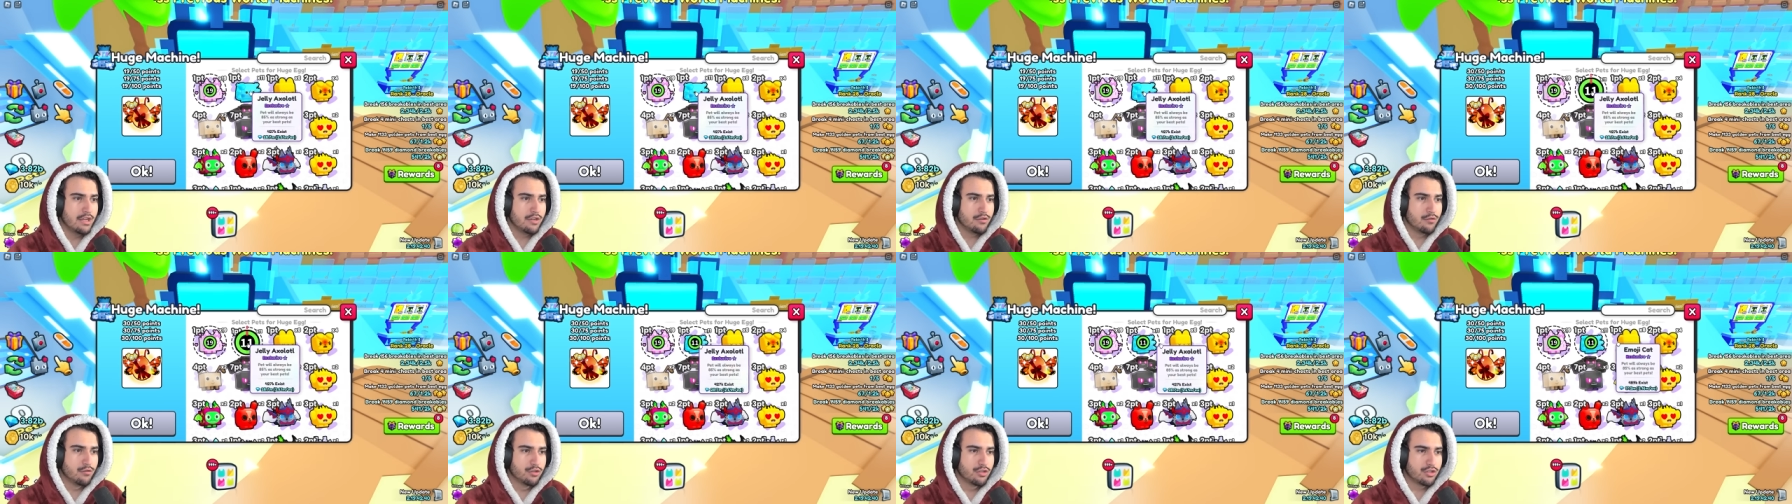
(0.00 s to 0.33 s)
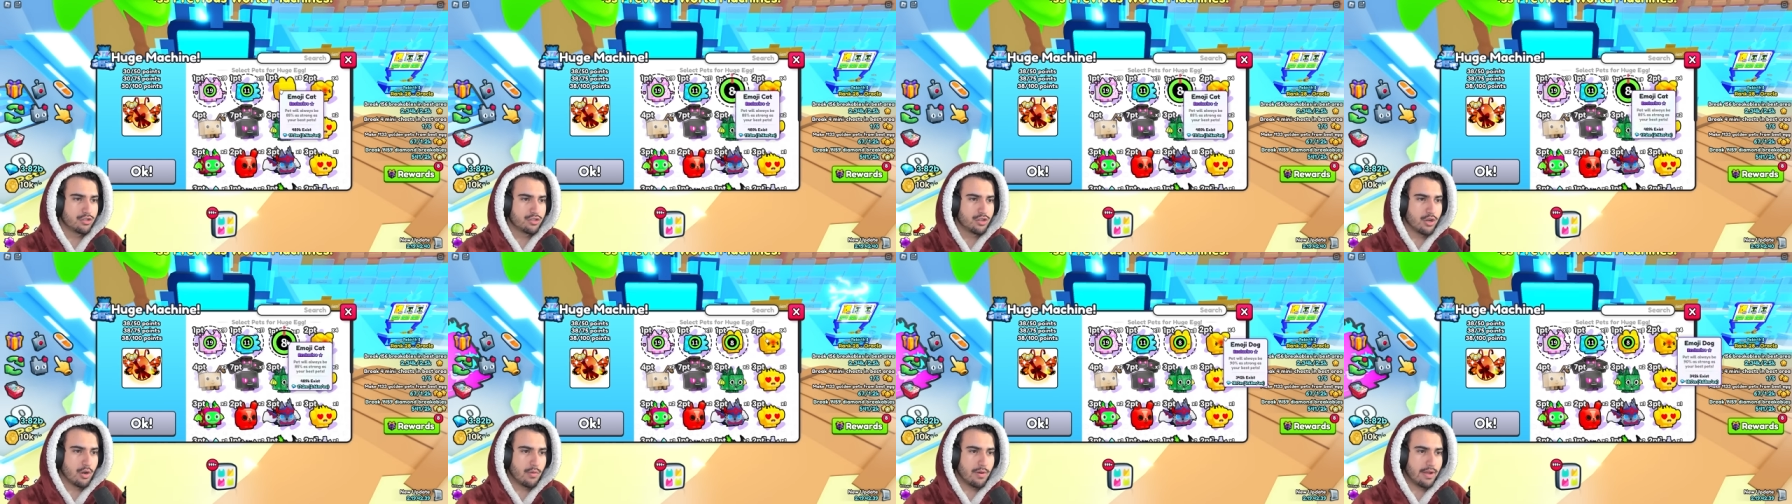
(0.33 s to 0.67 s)
you
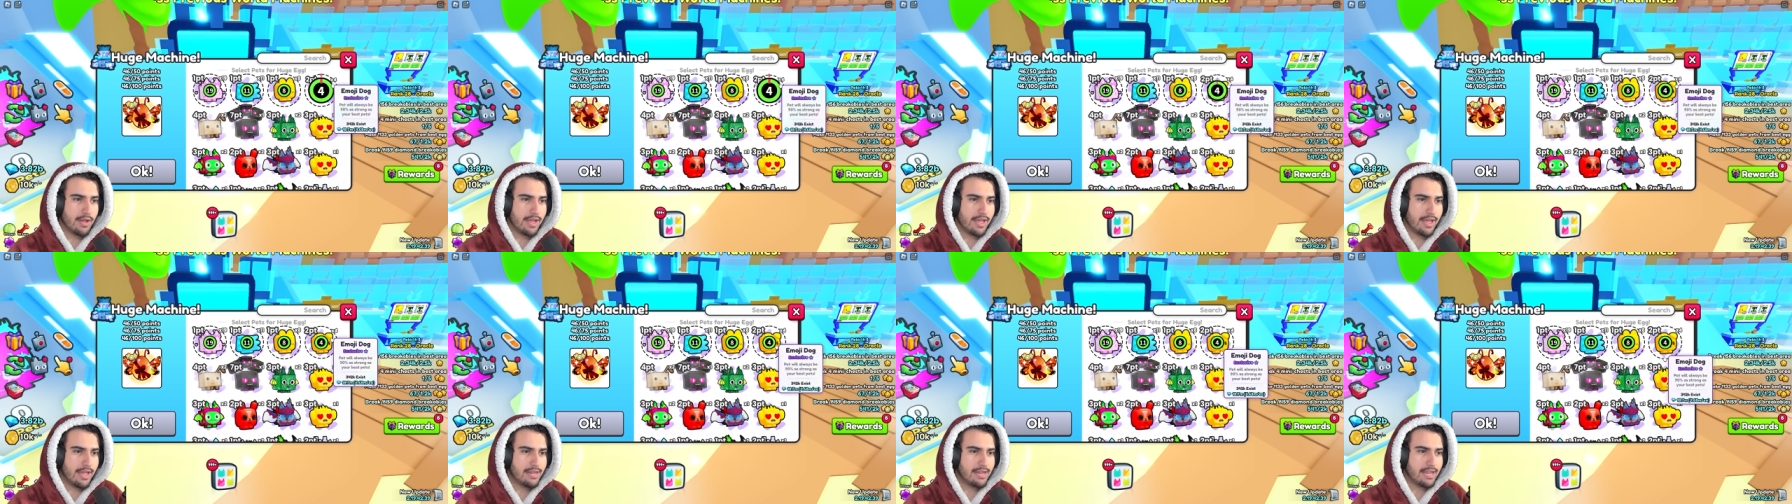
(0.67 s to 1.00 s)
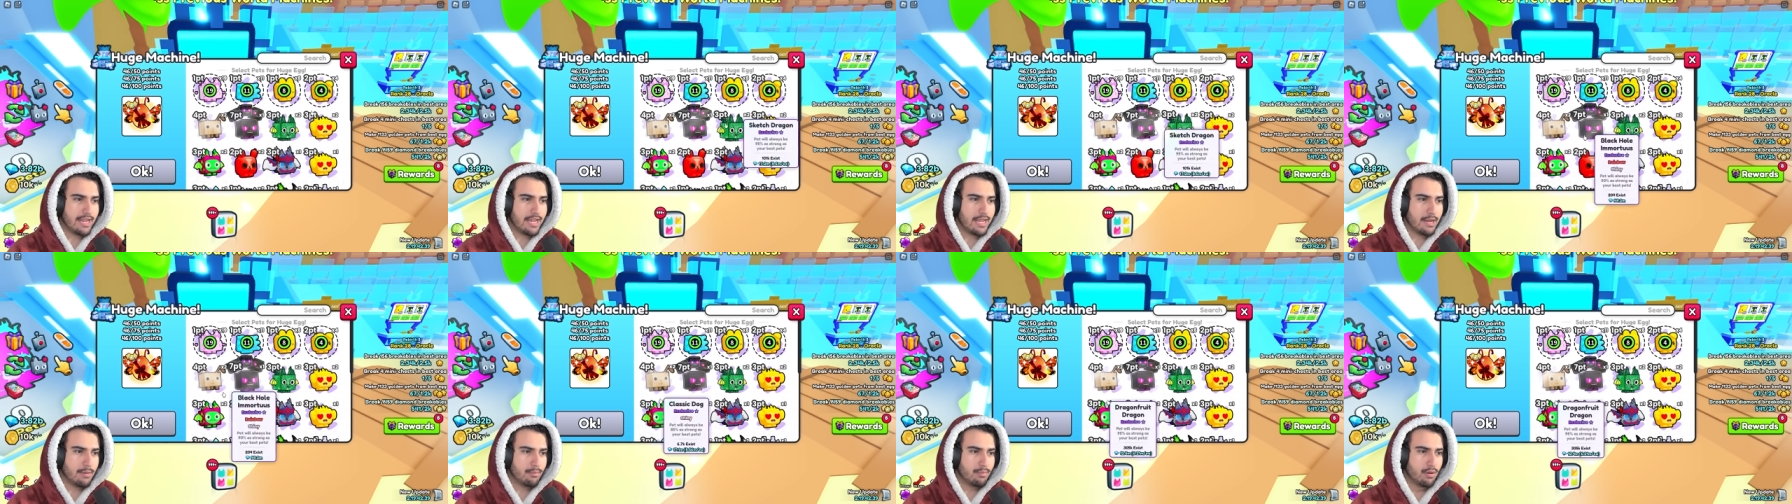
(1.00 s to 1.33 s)
just go ahead
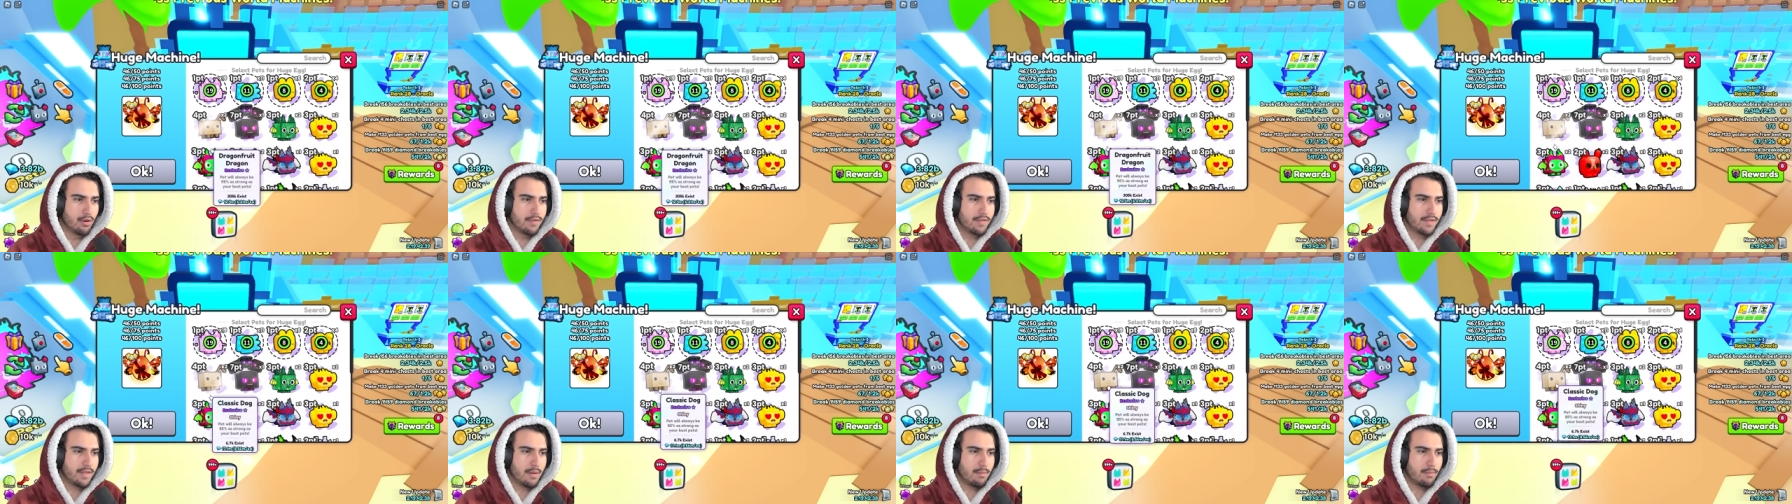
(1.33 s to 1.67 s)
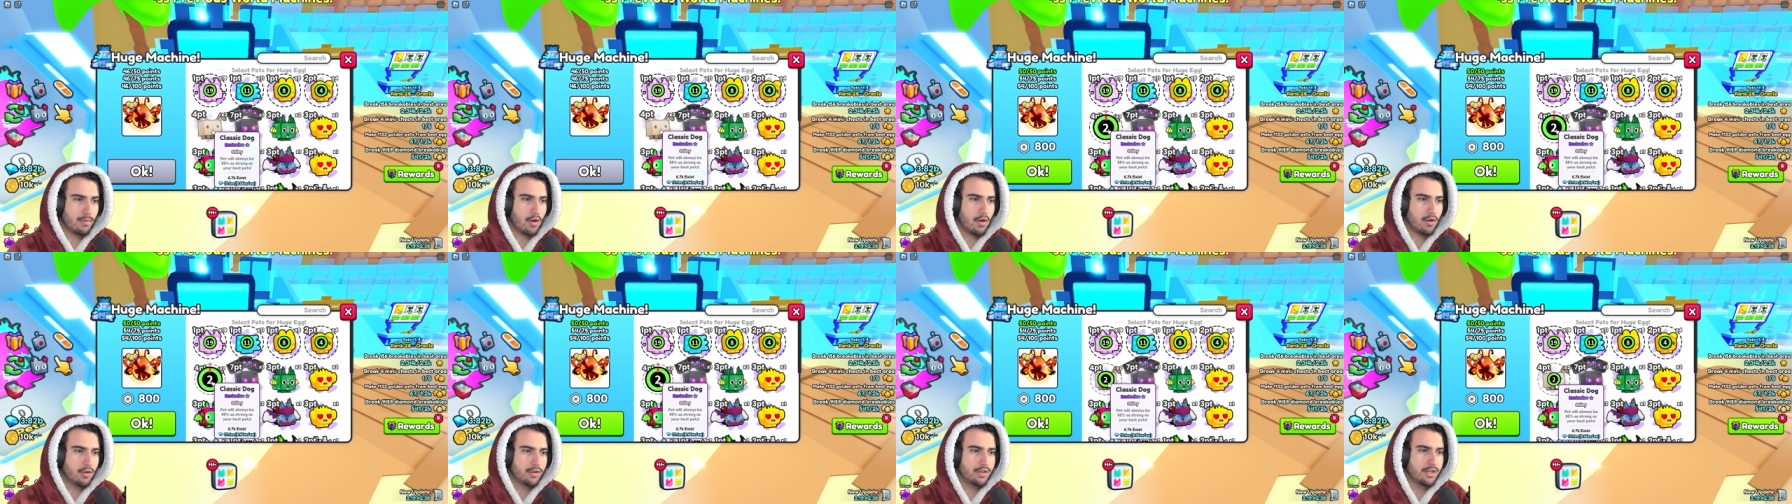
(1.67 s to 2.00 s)
and put them
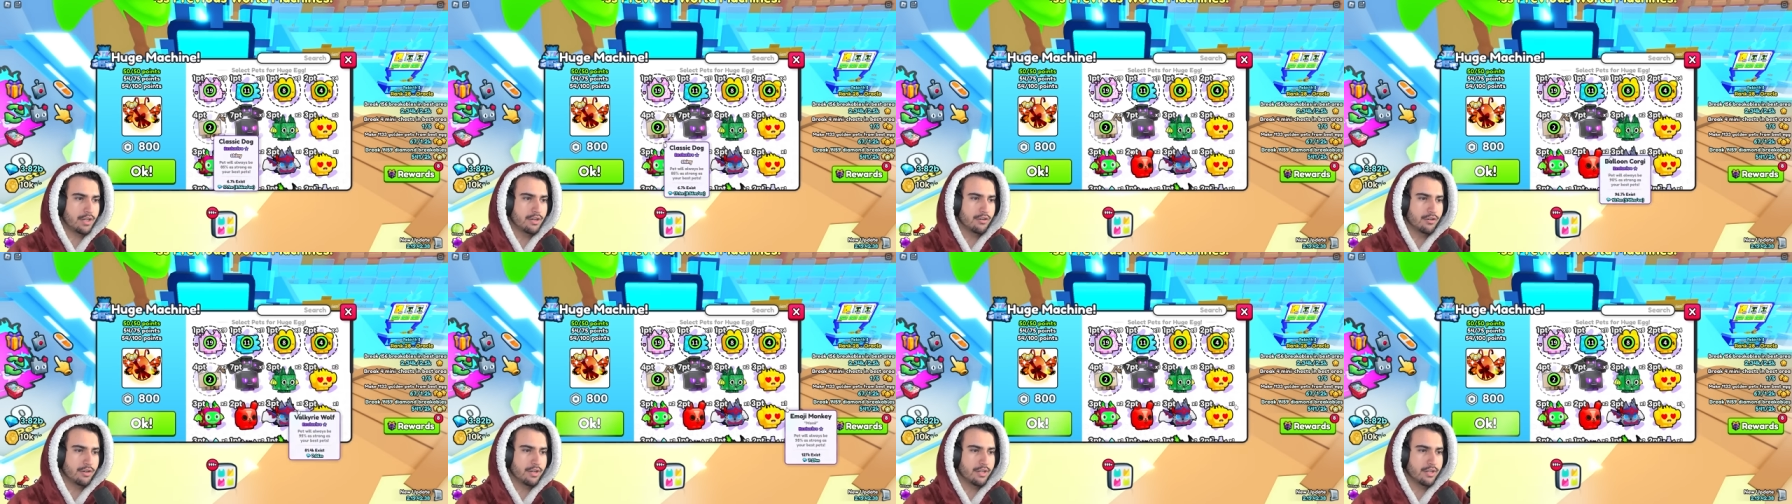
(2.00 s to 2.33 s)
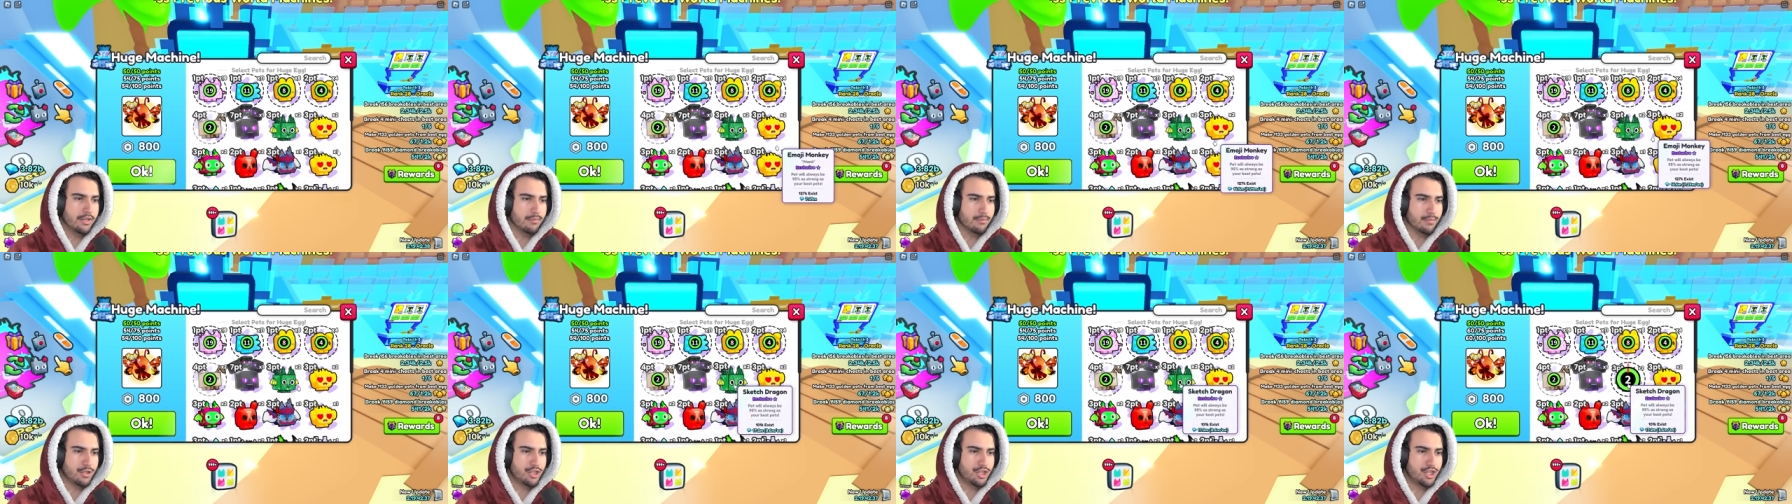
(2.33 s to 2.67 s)
all here in
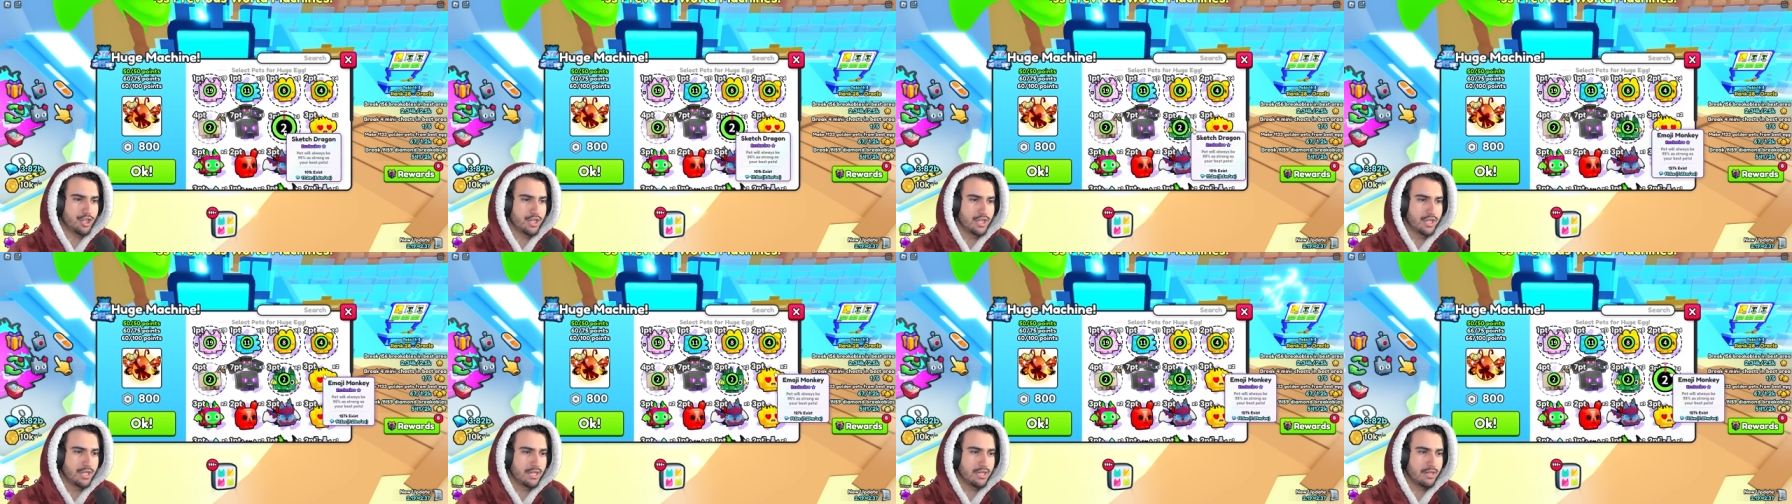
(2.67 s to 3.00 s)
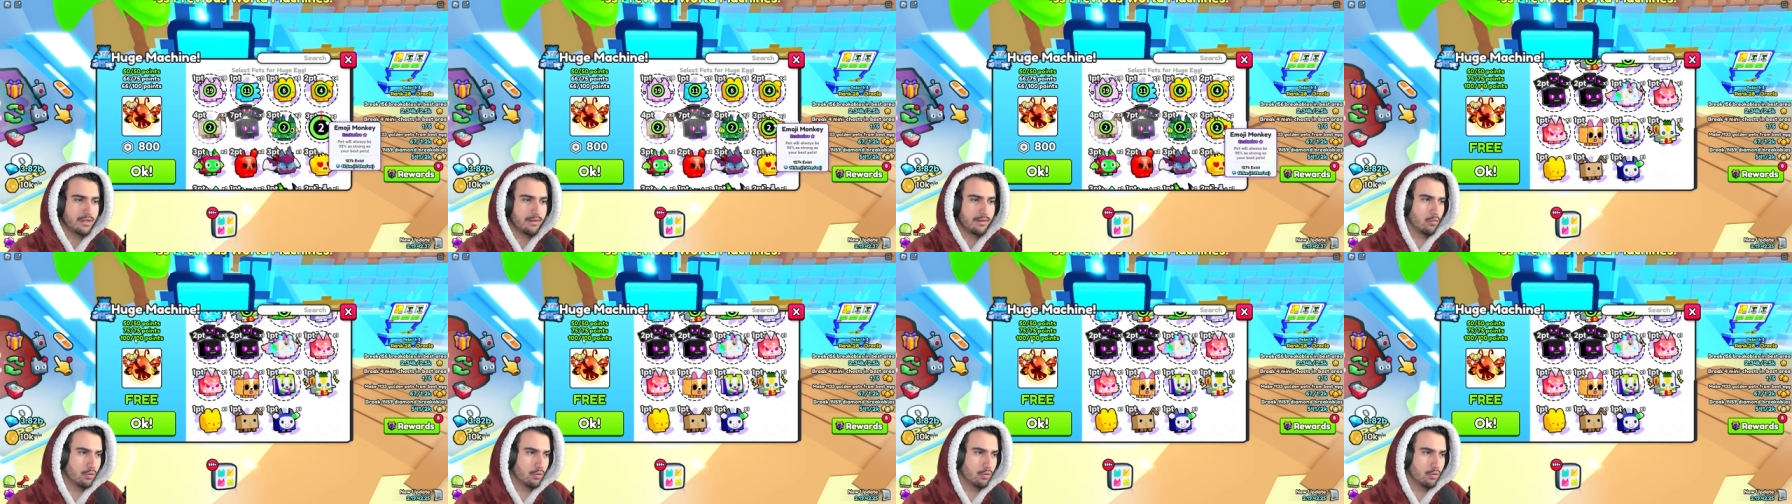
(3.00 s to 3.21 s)
the machine.